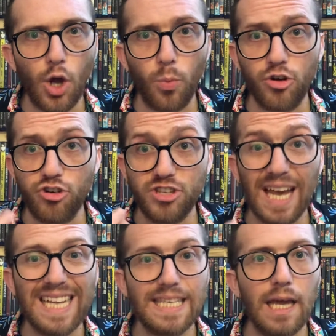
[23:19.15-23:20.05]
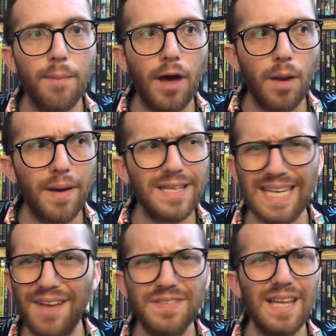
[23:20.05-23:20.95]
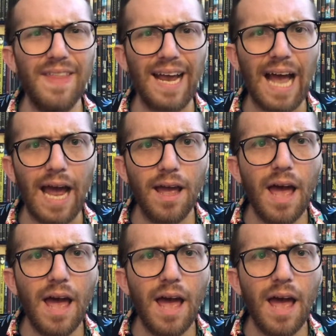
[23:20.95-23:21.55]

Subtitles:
when you're just kind of seeing him out and about, it's like, I've seen that guy.